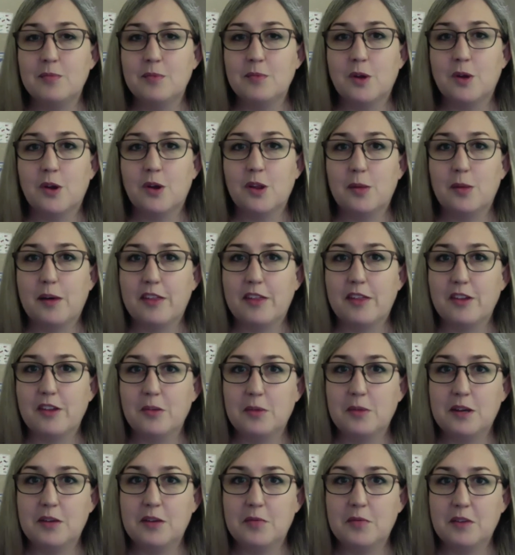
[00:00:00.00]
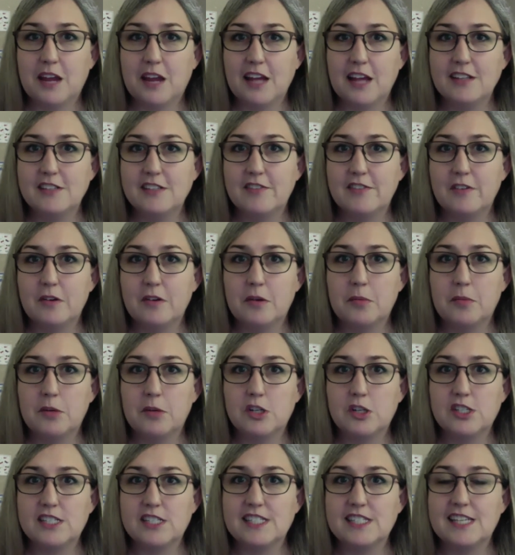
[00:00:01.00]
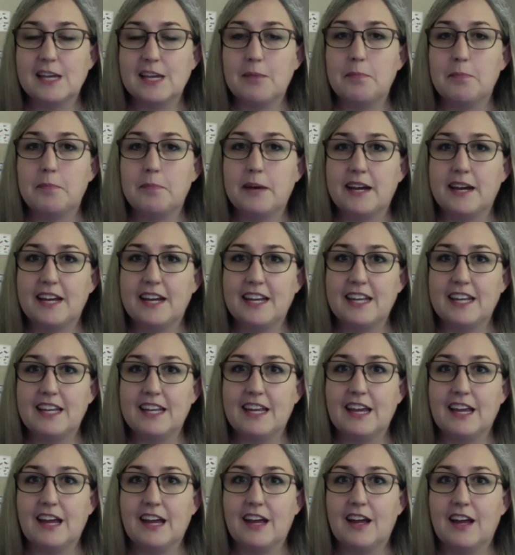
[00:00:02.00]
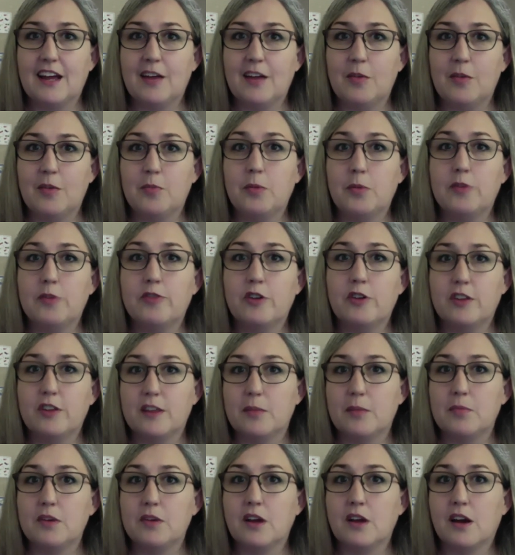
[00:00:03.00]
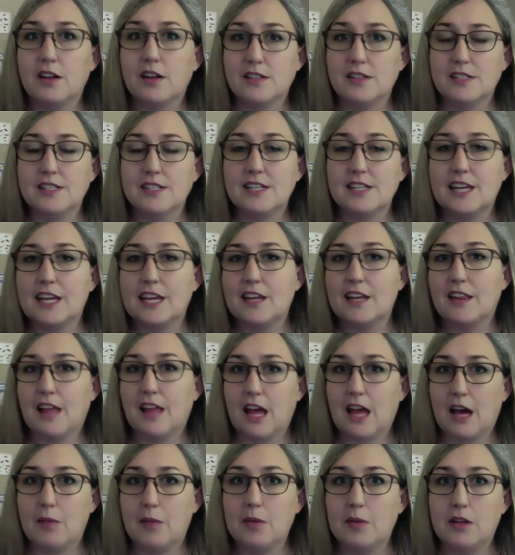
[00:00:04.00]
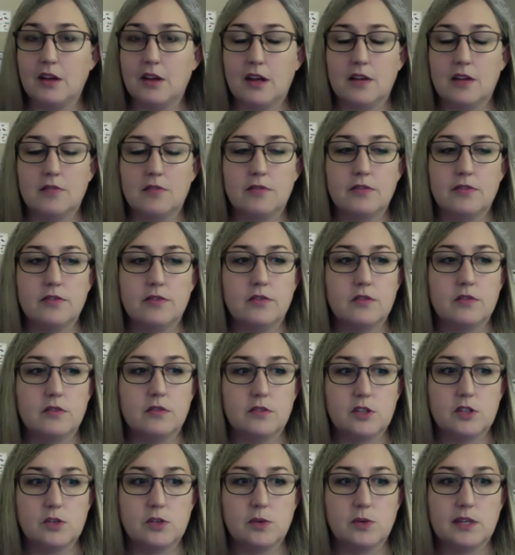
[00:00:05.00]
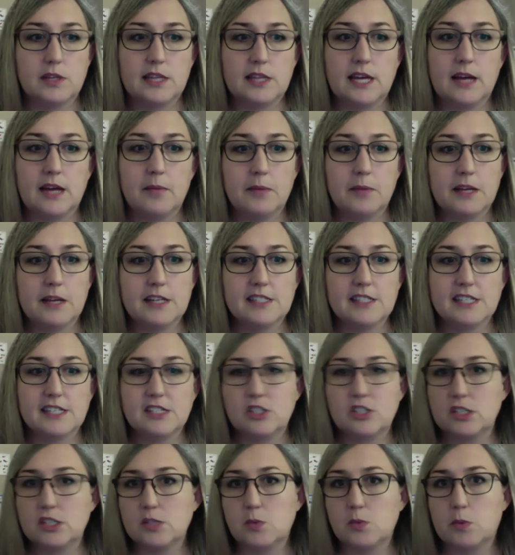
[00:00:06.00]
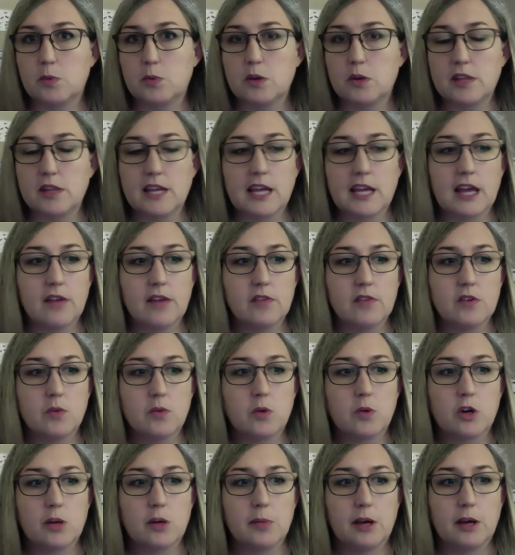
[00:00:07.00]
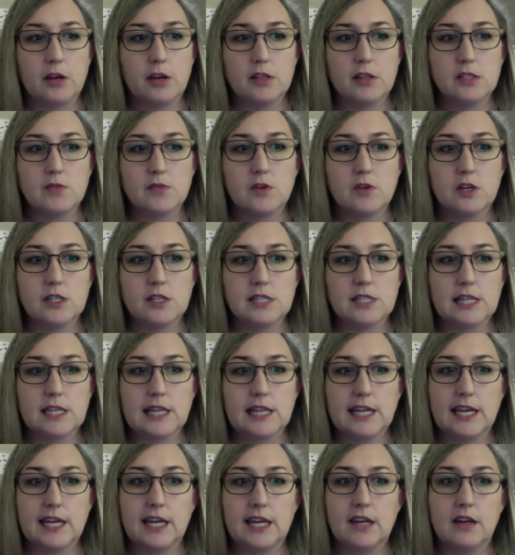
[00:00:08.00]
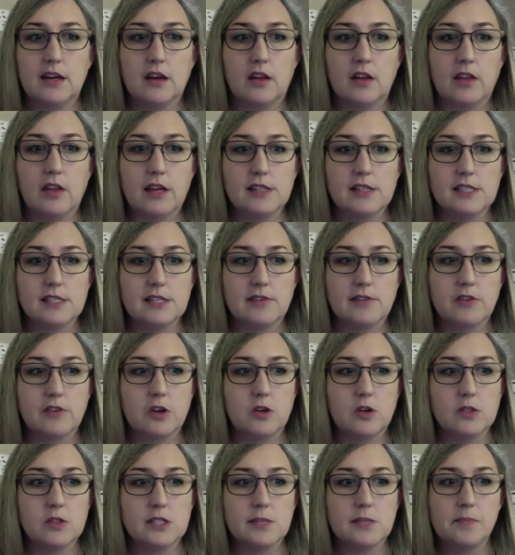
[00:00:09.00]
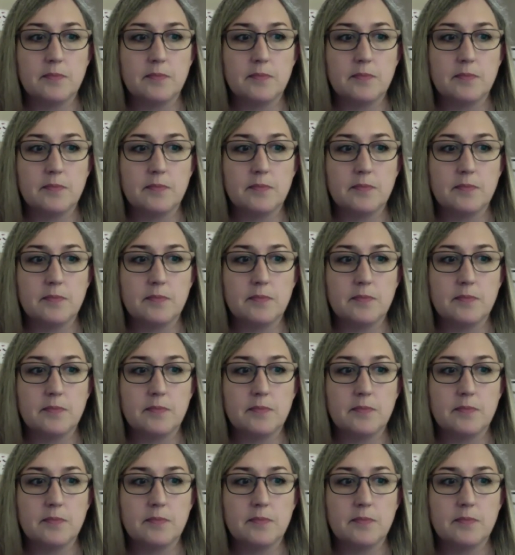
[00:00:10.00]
go to the bathroom in case of an emergency, but I would prefer them not to get in the habit of doing that because that's just one more thing I have to worry about as far as cleaning and all that stuff goes.